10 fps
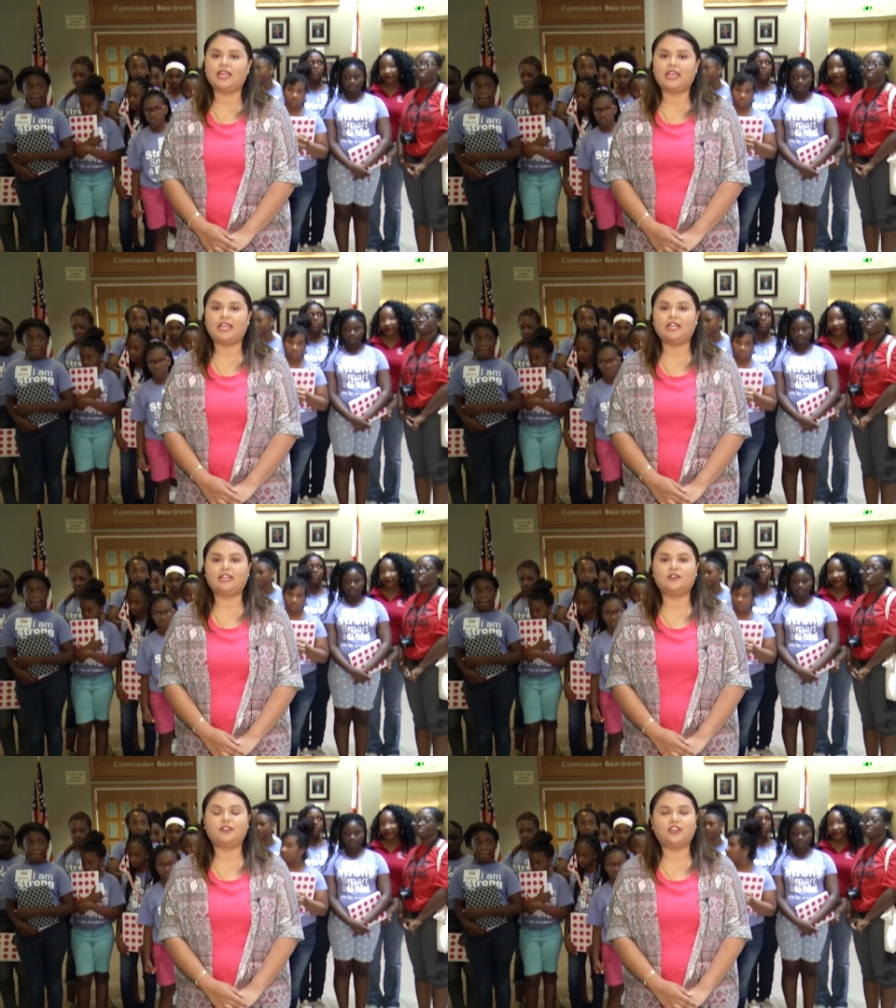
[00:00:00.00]

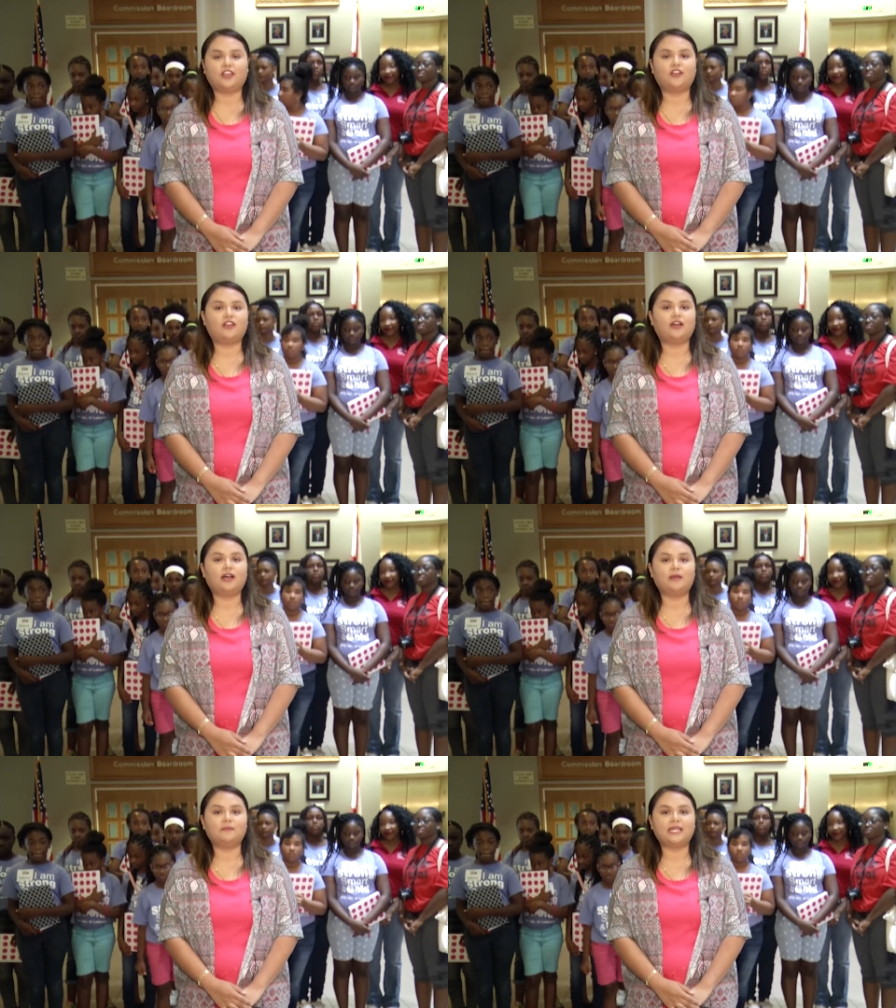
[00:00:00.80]
and they are
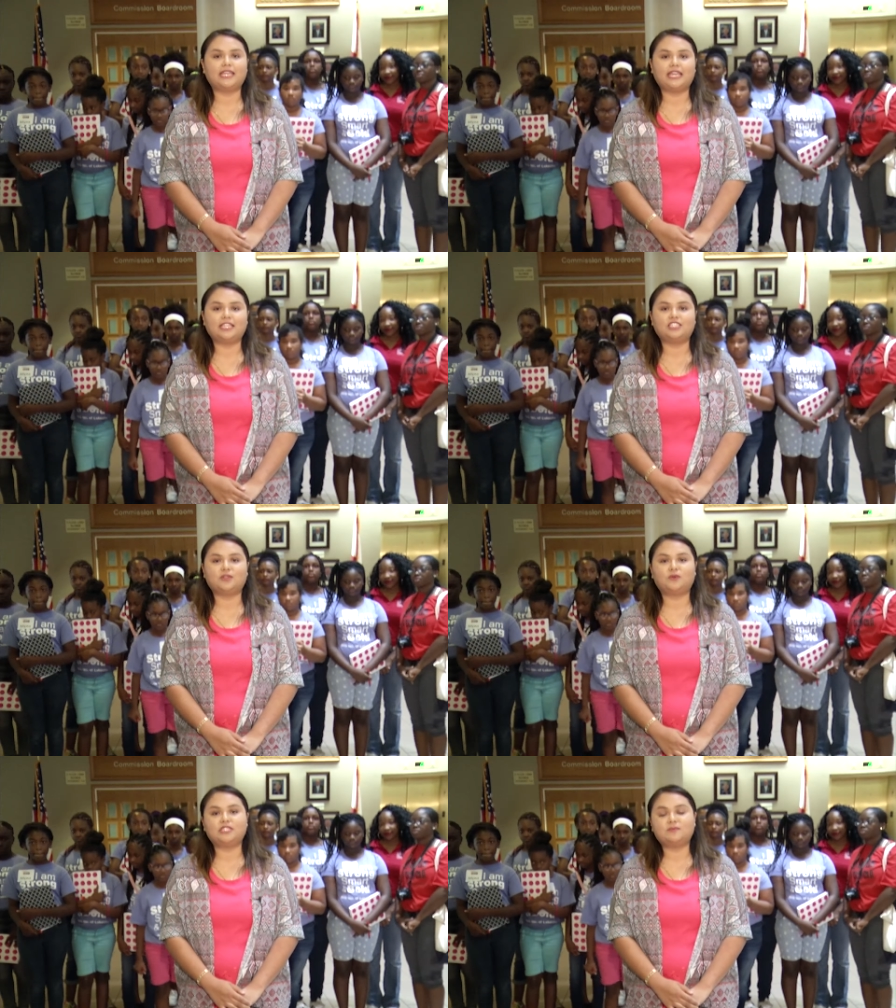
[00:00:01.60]
um, engaging
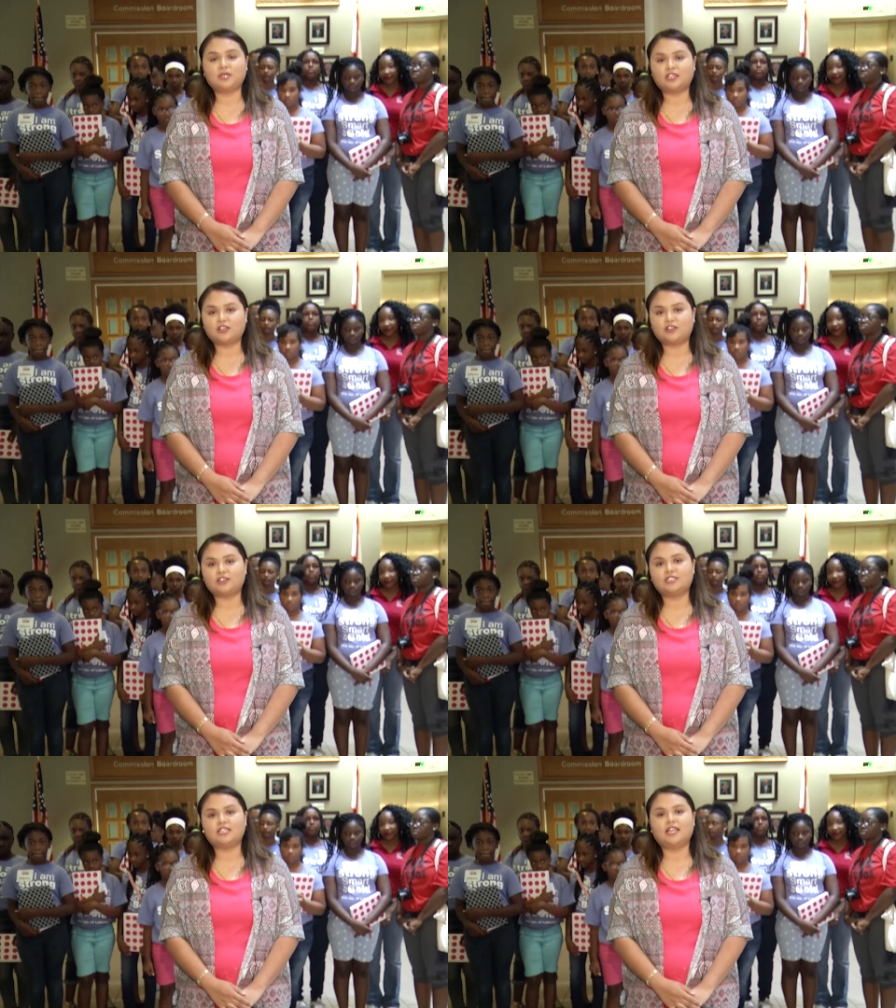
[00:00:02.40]
with
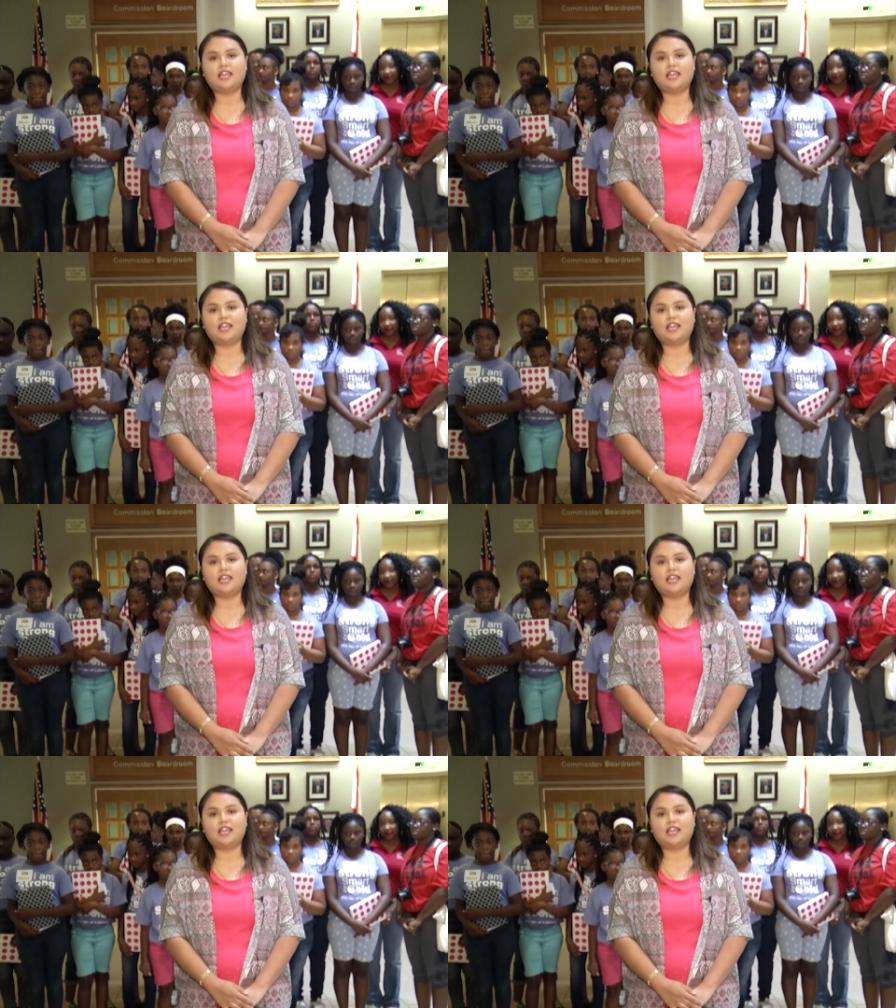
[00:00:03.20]
speakers